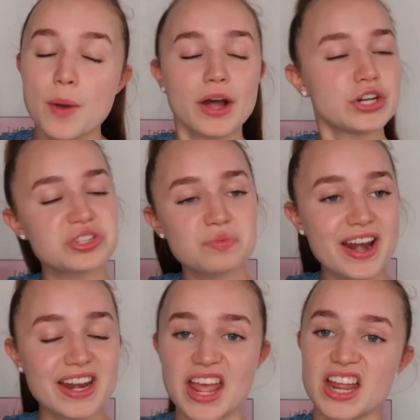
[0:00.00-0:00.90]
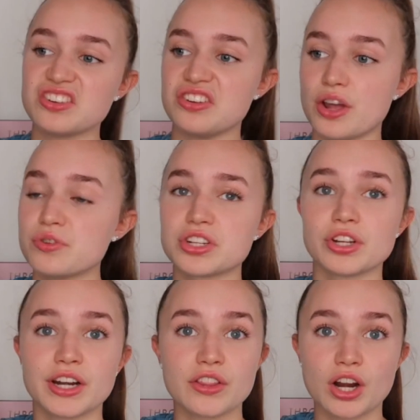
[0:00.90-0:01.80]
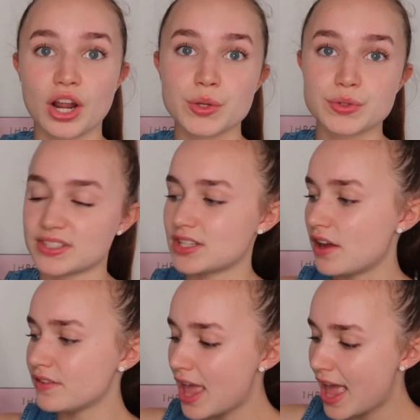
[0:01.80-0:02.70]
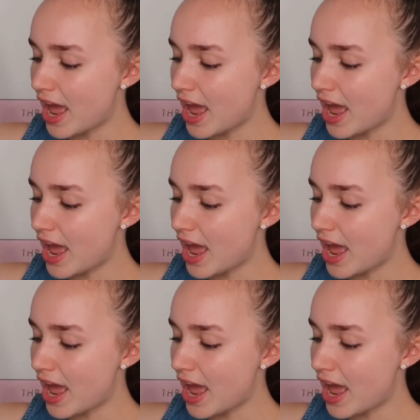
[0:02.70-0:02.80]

but I just went in, you know, just looking at the clothes and stuff.